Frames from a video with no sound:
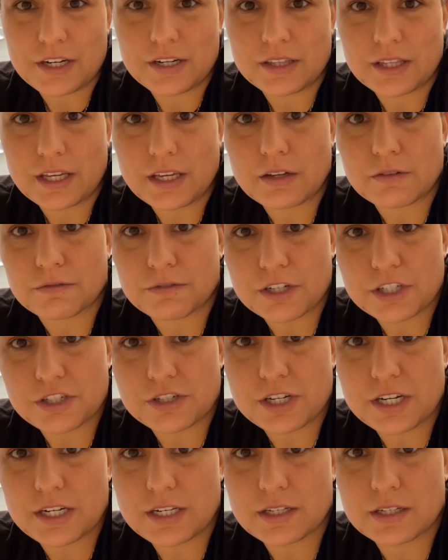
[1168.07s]
and they get
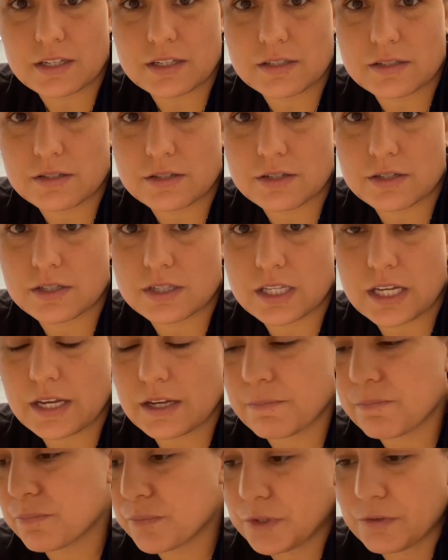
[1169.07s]
frustrated because it's just like,